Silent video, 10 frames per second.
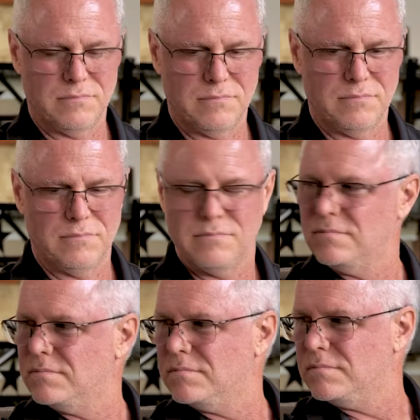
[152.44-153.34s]

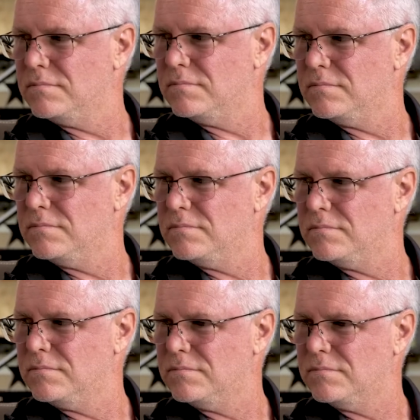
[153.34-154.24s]

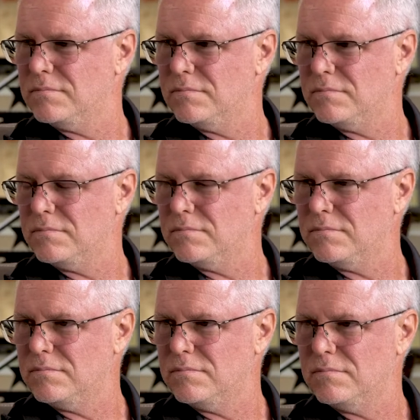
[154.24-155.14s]

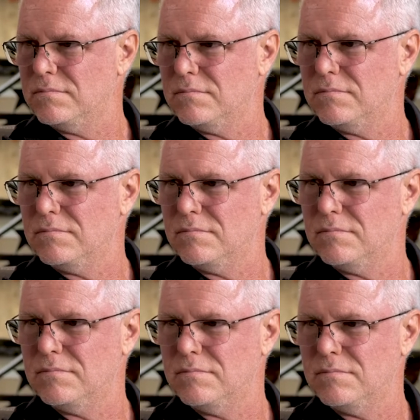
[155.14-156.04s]

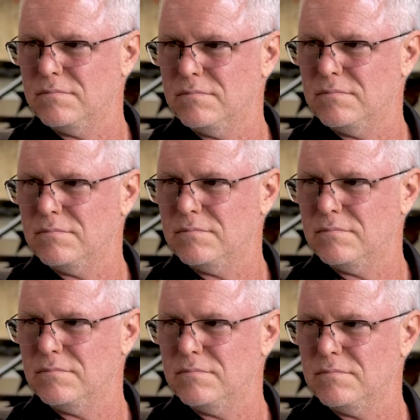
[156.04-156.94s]
[no speech]